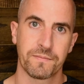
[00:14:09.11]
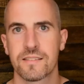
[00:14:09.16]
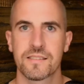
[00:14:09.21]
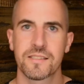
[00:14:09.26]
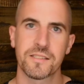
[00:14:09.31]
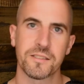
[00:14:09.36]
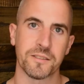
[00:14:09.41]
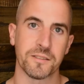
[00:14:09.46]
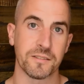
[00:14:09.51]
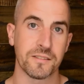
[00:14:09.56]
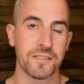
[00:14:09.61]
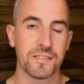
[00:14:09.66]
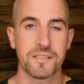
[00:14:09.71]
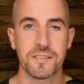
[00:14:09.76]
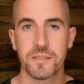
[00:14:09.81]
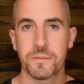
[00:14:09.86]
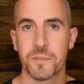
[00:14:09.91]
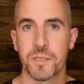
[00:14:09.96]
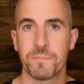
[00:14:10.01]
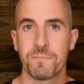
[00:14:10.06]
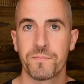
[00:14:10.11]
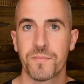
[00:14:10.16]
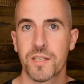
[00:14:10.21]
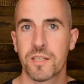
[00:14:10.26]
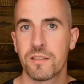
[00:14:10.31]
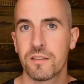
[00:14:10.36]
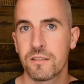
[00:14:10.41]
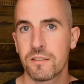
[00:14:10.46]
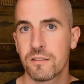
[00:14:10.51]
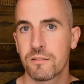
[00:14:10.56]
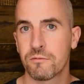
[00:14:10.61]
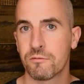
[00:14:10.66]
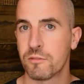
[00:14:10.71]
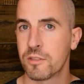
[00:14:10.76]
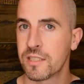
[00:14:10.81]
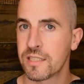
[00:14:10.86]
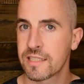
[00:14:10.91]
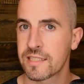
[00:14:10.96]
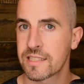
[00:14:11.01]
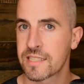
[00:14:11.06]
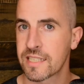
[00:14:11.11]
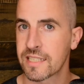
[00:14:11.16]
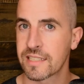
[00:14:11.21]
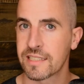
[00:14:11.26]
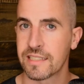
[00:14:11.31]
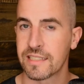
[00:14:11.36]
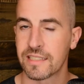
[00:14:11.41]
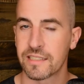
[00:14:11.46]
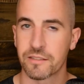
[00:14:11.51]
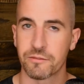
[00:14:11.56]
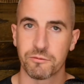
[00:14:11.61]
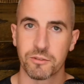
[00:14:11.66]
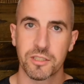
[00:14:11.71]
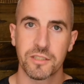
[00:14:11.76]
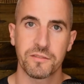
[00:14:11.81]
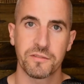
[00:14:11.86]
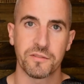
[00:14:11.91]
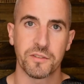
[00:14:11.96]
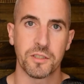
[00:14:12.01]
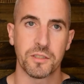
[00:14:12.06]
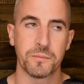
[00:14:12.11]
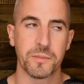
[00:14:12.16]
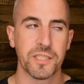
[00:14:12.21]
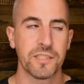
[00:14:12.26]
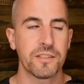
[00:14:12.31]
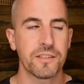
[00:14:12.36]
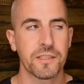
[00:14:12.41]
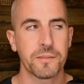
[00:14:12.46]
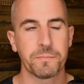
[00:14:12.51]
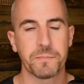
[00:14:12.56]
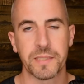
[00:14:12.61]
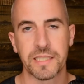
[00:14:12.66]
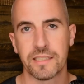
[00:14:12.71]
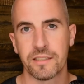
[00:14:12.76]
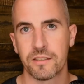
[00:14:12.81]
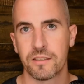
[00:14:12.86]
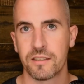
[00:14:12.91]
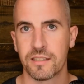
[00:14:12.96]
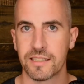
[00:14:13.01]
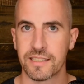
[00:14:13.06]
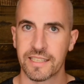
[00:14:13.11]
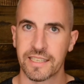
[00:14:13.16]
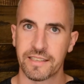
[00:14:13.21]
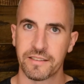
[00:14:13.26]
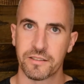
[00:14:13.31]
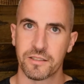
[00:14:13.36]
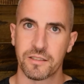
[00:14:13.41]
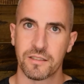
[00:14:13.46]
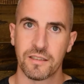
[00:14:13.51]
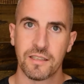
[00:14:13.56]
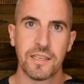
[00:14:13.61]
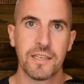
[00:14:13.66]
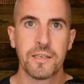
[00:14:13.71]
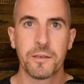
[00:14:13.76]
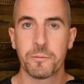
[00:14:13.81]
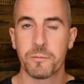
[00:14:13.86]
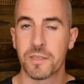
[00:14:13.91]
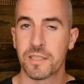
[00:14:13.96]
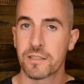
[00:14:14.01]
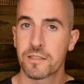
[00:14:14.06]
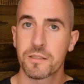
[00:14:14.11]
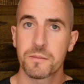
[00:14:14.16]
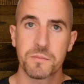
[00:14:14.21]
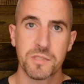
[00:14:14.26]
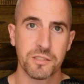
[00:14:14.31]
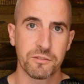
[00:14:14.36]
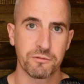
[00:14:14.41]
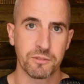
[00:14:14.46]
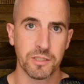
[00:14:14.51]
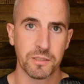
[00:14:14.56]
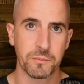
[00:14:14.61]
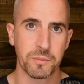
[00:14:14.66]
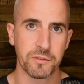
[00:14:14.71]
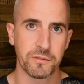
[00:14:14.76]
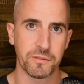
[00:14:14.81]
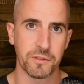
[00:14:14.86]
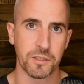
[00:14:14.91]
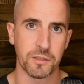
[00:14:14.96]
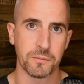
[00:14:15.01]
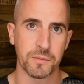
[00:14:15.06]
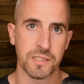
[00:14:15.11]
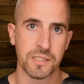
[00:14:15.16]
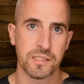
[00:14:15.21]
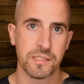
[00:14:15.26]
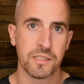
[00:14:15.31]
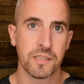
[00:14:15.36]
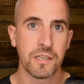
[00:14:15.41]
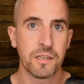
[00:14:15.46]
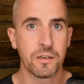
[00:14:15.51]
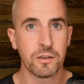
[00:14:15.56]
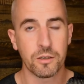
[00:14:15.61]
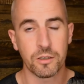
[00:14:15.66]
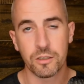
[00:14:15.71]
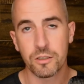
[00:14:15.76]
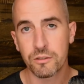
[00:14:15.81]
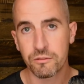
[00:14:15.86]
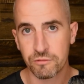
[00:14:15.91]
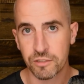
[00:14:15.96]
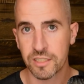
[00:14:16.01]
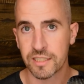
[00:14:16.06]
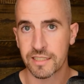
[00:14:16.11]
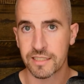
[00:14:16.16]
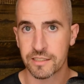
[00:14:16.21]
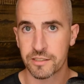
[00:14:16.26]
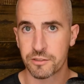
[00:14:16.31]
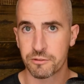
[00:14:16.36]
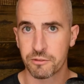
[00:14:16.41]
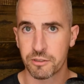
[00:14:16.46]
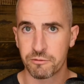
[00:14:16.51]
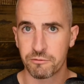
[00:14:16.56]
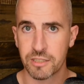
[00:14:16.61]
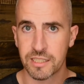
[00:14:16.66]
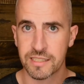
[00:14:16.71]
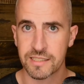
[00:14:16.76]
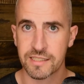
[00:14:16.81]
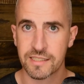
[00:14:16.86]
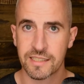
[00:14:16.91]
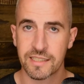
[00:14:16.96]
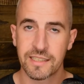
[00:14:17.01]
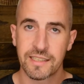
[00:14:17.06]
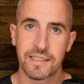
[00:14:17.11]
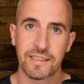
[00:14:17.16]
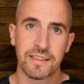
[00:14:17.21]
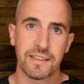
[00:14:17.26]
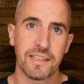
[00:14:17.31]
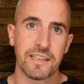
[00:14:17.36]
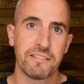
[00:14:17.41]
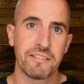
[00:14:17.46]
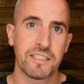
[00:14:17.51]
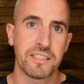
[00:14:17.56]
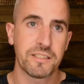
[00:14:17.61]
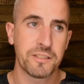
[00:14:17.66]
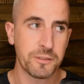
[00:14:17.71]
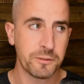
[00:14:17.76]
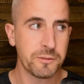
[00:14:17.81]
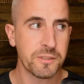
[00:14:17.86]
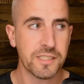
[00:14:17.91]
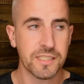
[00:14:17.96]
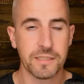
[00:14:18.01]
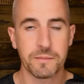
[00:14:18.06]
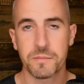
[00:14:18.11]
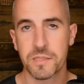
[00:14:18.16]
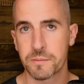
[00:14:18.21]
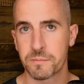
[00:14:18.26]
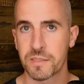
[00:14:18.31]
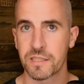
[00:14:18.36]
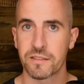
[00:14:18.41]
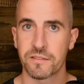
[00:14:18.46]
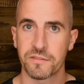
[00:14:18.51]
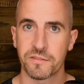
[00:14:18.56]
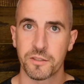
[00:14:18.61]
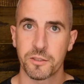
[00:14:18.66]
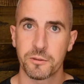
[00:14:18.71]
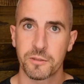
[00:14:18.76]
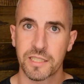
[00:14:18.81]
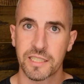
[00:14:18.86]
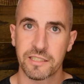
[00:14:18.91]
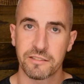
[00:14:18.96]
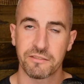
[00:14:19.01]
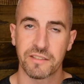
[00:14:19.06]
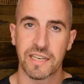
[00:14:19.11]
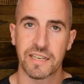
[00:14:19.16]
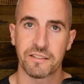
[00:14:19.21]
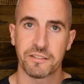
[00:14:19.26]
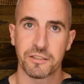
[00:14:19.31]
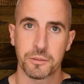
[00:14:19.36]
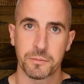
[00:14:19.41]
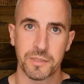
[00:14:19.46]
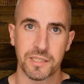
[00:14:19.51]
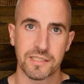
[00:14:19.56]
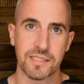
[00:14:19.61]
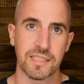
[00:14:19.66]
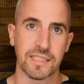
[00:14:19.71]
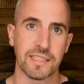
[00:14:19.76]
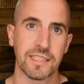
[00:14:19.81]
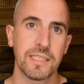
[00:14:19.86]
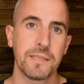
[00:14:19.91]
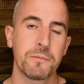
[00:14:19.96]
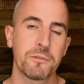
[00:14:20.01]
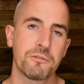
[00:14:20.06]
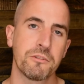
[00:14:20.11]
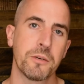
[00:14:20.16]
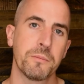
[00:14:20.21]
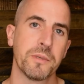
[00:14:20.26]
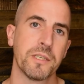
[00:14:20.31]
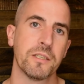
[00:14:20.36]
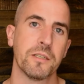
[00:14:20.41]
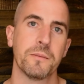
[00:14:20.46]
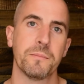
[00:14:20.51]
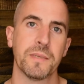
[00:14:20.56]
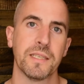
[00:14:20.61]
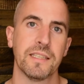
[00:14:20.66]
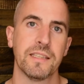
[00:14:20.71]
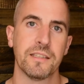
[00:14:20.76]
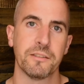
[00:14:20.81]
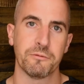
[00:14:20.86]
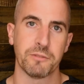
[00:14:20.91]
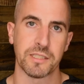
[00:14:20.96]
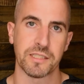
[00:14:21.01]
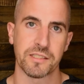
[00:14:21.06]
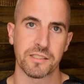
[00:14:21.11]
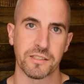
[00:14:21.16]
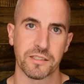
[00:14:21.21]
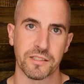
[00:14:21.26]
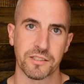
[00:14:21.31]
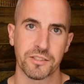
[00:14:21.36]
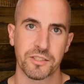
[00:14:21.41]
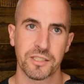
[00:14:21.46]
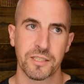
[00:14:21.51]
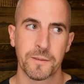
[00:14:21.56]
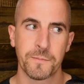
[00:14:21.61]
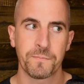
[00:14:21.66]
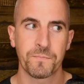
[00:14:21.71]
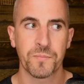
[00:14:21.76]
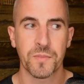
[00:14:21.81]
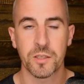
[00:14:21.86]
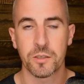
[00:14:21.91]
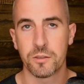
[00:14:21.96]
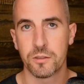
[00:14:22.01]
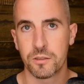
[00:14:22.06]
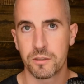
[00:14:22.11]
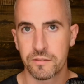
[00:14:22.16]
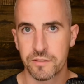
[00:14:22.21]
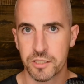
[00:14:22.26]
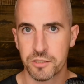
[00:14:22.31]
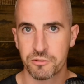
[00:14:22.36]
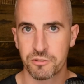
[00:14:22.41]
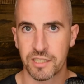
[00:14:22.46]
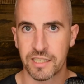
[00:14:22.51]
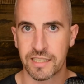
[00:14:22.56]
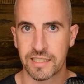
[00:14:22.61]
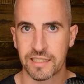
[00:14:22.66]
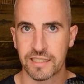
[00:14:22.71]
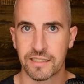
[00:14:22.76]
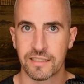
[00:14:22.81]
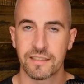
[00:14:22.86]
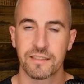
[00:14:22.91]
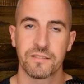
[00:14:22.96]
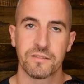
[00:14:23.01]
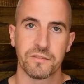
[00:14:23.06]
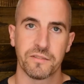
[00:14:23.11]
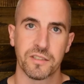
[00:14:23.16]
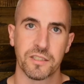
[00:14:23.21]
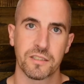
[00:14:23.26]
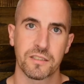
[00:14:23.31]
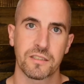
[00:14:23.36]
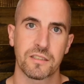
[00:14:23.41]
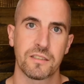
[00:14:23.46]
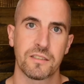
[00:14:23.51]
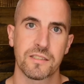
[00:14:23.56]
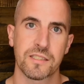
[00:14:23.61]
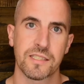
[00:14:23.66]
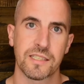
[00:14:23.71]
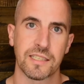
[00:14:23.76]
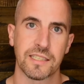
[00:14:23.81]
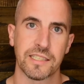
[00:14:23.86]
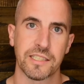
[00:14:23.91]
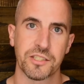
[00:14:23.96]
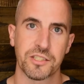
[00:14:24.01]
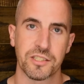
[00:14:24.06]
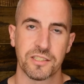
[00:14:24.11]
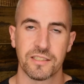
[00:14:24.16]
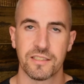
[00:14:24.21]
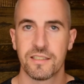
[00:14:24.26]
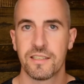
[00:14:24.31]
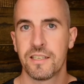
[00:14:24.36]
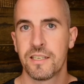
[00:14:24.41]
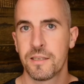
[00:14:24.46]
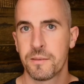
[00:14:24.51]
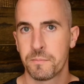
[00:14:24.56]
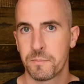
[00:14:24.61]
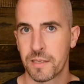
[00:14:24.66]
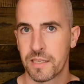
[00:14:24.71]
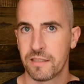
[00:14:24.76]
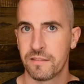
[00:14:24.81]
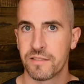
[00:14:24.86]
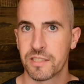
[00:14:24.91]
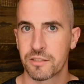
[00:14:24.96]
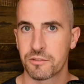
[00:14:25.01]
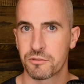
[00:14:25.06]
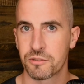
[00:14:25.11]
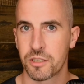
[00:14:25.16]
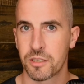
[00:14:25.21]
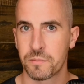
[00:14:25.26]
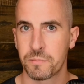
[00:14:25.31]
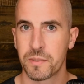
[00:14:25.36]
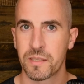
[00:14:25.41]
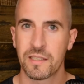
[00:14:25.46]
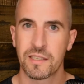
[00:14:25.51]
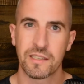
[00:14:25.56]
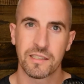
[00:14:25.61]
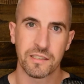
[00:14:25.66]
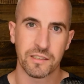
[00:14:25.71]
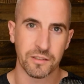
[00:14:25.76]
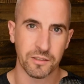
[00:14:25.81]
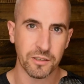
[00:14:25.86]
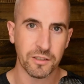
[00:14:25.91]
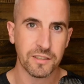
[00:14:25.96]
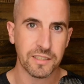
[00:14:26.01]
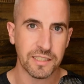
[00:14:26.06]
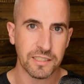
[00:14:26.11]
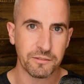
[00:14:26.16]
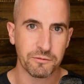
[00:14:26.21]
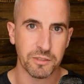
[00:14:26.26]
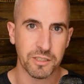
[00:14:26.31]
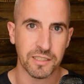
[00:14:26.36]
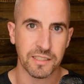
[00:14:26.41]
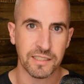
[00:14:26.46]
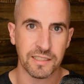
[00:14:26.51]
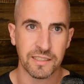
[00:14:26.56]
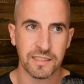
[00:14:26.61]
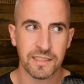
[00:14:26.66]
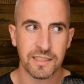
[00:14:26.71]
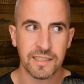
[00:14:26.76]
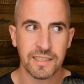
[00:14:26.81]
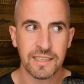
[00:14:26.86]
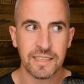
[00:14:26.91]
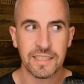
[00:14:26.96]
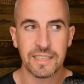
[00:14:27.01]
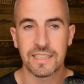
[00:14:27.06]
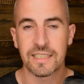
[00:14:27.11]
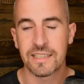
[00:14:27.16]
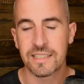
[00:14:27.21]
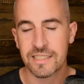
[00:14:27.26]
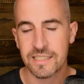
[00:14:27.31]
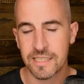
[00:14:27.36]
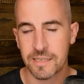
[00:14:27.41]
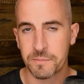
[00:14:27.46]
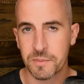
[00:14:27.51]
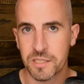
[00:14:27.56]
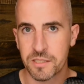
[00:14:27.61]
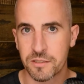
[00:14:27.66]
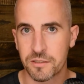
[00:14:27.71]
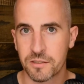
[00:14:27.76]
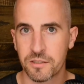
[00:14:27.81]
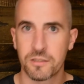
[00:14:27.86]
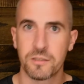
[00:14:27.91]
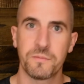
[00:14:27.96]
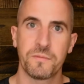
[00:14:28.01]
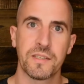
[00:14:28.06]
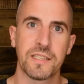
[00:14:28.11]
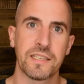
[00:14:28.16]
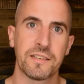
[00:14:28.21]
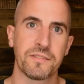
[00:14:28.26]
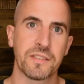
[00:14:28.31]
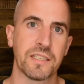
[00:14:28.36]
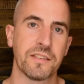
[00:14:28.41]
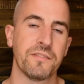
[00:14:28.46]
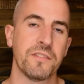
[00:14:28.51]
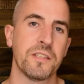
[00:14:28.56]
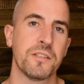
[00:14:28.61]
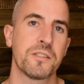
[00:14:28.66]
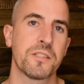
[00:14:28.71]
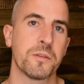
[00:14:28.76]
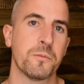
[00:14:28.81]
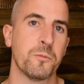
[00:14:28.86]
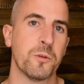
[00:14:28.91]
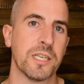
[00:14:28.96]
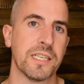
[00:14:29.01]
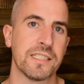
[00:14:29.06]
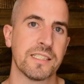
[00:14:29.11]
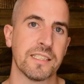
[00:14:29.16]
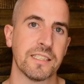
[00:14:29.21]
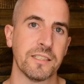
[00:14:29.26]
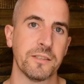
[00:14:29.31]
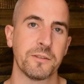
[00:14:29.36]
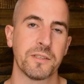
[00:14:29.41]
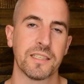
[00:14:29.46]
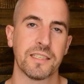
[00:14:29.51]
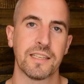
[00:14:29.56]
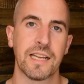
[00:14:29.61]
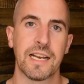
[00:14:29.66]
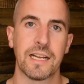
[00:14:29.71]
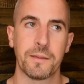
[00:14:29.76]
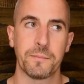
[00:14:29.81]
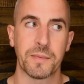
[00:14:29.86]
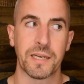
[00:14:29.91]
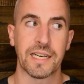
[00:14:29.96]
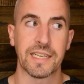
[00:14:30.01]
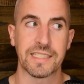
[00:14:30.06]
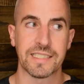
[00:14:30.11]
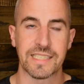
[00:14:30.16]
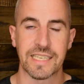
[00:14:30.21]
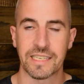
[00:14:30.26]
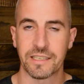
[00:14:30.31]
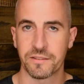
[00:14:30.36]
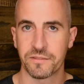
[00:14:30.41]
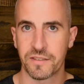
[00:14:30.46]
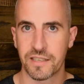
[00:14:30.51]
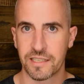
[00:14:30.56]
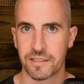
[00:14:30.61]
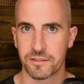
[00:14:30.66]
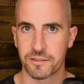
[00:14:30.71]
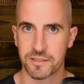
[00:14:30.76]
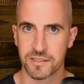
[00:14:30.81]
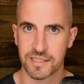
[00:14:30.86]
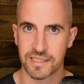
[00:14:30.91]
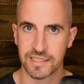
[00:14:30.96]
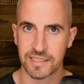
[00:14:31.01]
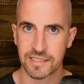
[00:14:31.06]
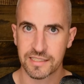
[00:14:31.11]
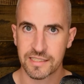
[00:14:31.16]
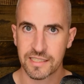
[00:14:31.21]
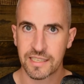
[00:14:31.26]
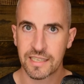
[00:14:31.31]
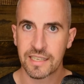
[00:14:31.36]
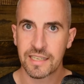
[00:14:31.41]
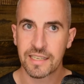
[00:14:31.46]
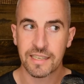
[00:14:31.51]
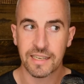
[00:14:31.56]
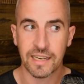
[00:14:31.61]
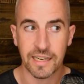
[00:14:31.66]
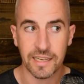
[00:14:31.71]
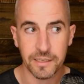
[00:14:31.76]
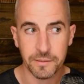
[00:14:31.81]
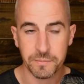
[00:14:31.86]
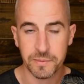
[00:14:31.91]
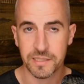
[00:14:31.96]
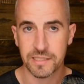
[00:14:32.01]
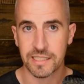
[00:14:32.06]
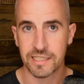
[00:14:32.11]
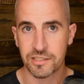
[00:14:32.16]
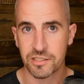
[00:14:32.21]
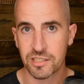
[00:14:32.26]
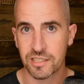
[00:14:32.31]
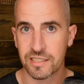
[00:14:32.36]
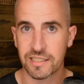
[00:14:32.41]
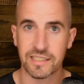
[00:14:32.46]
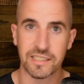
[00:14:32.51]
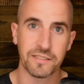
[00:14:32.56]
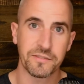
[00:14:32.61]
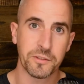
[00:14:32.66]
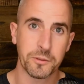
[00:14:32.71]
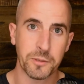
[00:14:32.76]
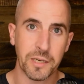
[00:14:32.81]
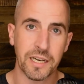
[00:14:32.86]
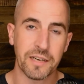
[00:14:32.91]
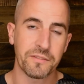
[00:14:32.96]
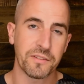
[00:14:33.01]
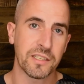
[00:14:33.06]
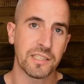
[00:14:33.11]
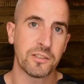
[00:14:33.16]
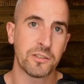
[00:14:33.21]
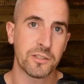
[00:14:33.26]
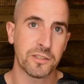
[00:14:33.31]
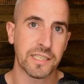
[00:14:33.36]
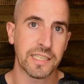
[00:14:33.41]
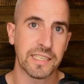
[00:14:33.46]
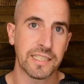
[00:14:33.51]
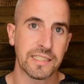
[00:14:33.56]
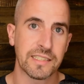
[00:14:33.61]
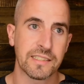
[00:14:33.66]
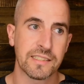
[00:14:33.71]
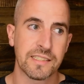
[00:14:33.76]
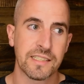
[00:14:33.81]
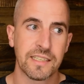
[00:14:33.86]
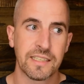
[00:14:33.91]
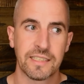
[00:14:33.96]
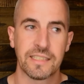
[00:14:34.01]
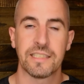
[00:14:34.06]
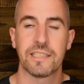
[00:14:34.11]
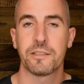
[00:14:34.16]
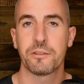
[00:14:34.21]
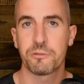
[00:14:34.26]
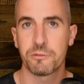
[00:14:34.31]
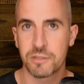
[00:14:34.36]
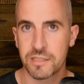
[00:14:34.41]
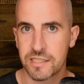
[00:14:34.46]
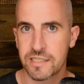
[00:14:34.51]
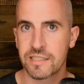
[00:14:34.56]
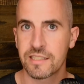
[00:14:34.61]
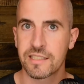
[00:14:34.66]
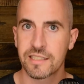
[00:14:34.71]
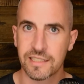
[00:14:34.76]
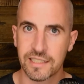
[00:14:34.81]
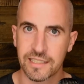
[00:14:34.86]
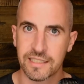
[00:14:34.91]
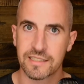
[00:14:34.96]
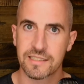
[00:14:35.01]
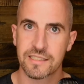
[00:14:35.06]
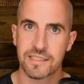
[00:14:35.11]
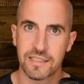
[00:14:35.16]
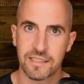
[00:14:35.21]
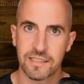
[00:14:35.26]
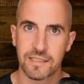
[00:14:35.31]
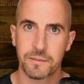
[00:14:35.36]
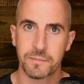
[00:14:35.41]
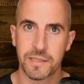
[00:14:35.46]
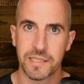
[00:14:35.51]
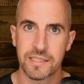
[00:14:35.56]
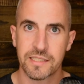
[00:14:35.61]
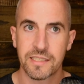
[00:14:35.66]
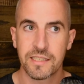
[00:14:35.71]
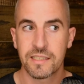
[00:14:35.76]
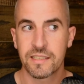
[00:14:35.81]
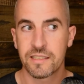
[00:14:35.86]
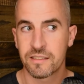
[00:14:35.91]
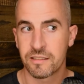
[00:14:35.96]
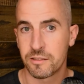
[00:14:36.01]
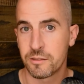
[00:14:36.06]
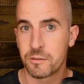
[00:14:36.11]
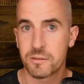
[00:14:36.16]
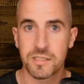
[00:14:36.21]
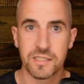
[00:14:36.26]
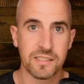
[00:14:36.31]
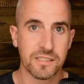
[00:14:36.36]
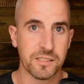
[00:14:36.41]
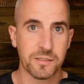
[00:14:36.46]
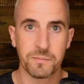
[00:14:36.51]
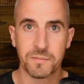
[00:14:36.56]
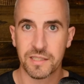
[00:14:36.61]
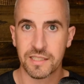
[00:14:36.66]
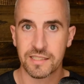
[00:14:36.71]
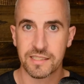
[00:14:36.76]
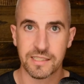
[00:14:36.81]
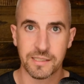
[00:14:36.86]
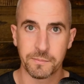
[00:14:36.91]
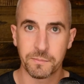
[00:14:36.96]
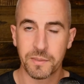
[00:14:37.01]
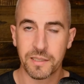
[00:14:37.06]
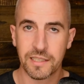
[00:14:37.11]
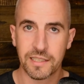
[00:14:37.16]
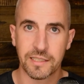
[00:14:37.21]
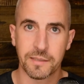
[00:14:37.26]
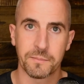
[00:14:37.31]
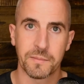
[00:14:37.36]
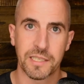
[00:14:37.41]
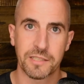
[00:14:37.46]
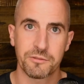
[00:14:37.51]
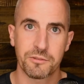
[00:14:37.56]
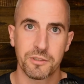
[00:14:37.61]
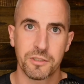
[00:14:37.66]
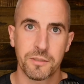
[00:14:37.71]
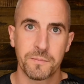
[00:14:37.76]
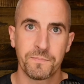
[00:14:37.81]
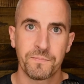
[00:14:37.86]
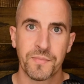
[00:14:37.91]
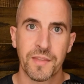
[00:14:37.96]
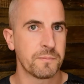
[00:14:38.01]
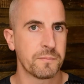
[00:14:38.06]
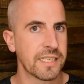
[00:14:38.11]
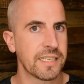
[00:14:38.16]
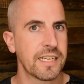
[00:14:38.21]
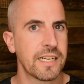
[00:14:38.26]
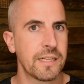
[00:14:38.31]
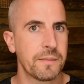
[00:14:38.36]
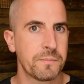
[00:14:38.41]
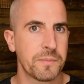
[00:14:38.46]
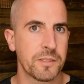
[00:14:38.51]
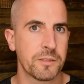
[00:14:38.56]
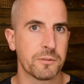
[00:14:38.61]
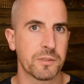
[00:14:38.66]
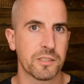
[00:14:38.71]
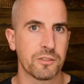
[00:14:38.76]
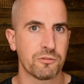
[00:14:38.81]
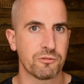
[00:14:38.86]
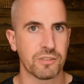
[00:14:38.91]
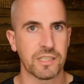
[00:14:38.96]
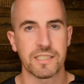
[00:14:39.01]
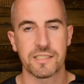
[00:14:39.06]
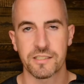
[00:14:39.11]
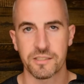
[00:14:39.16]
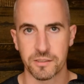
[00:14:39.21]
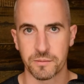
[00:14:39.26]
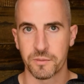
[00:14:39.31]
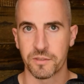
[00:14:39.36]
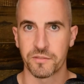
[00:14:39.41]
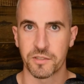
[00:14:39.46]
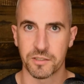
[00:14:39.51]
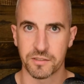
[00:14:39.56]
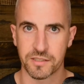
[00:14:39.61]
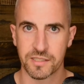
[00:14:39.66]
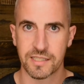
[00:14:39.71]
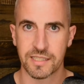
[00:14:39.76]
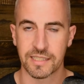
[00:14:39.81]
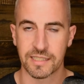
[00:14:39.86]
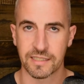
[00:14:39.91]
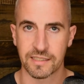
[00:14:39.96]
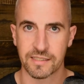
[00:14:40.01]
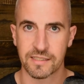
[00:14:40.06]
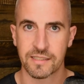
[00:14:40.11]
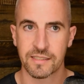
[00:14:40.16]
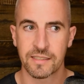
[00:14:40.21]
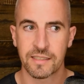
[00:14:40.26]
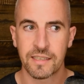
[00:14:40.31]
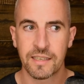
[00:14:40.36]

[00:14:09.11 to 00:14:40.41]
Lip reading: So to sum up, although running technique and running form are not the be all and end all, when it comes to running performance or running injury risk, there do seem to be a few key variables that keep cropping up in the research. Overstriding, vertical oscillation, pelvic drop, knock-knee running. In this episode, hopefully I've given you some ways that you can help identify those things, and potentially if you have low cadence, increasing your cadence a little bit using something simple like a metronome might help you address some of those things.